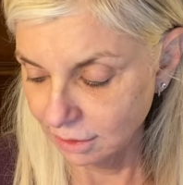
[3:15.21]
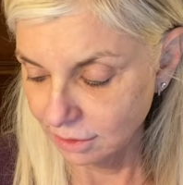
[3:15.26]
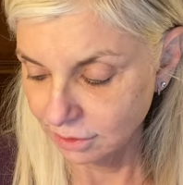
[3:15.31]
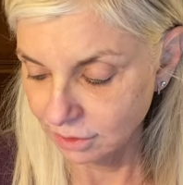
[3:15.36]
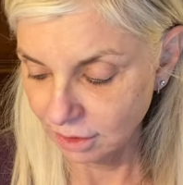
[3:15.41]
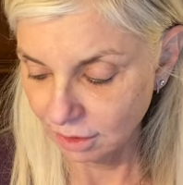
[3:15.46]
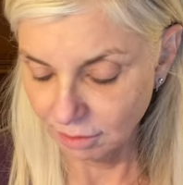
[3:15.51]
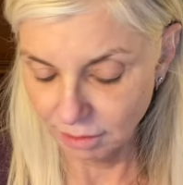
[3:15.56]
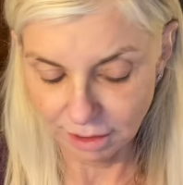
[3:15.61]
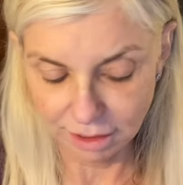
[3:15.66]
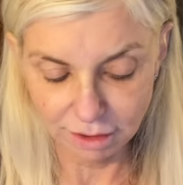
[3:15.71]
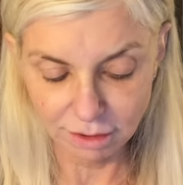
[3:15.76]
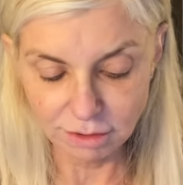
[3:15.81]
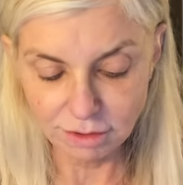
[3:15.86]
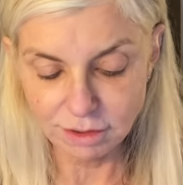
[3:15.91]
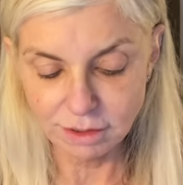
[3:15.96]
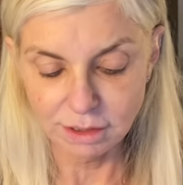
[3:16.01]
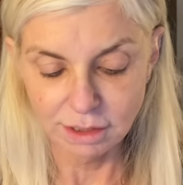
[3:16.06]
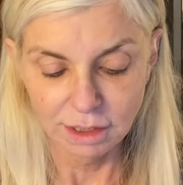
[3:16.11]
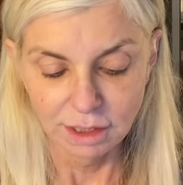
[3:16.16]
So
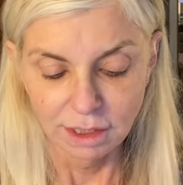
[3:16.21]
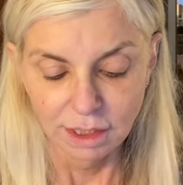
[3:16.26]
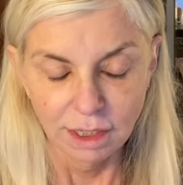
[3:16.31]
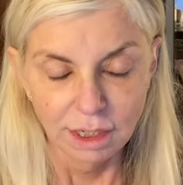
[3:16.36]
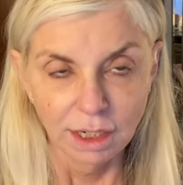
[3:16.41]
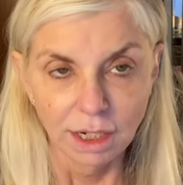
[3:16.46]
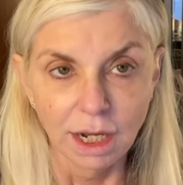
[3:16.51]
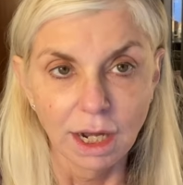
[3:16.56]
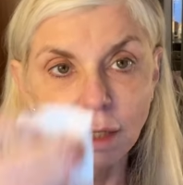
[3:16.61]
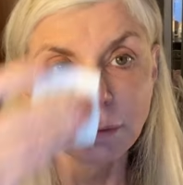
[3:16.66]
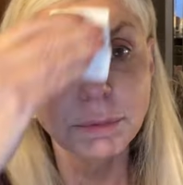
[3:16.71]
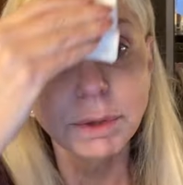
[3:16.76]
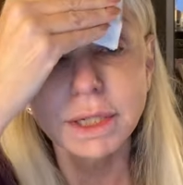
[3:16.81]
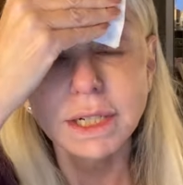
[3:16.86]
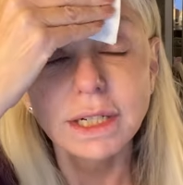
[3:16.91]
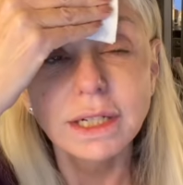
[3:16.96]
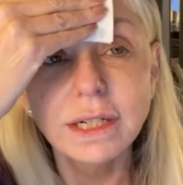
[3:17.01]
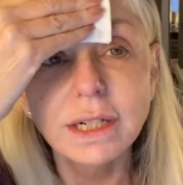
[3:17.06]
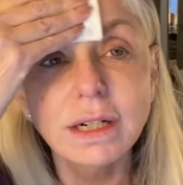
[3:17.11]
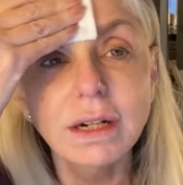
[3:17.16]
here's, I'm
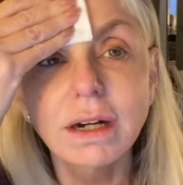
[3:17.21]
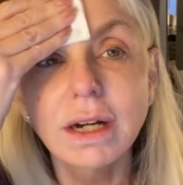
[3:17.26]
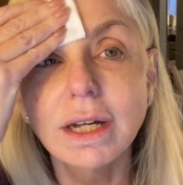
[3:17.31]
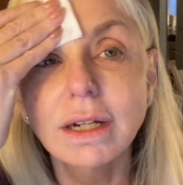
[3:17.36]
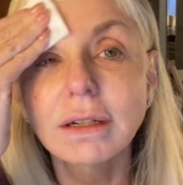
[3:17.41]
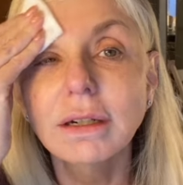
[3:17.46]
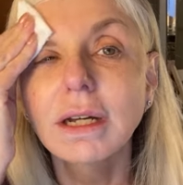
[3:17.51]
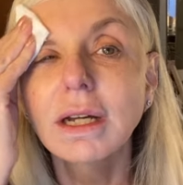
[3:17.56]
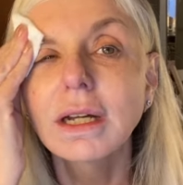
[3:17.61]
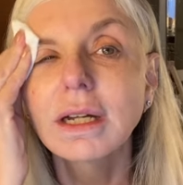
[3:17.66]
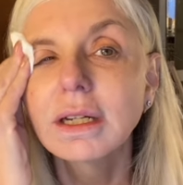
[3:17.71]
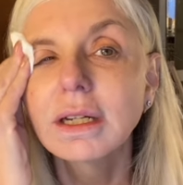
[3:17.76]
putting it on